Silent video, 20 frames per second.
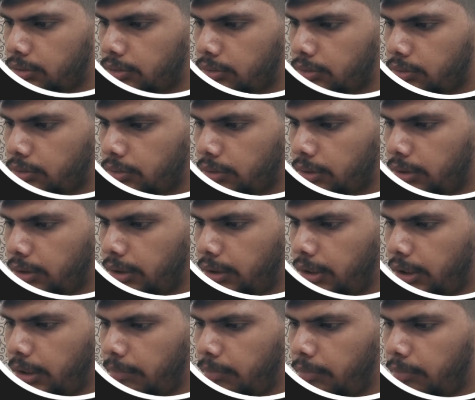So the
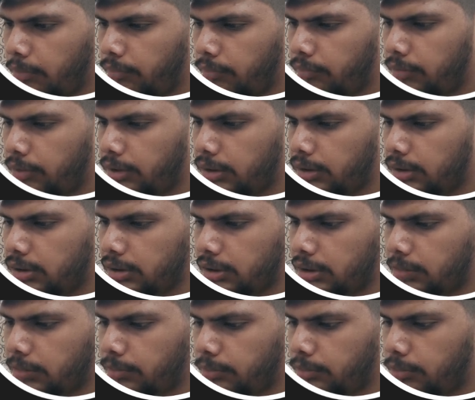name of this
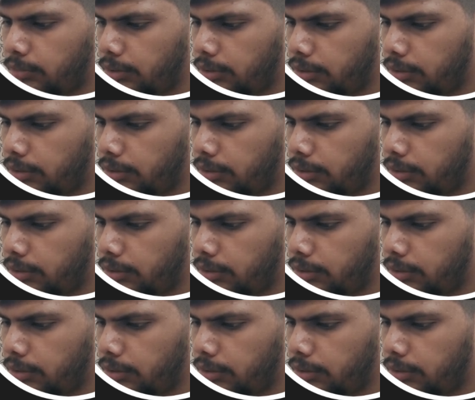input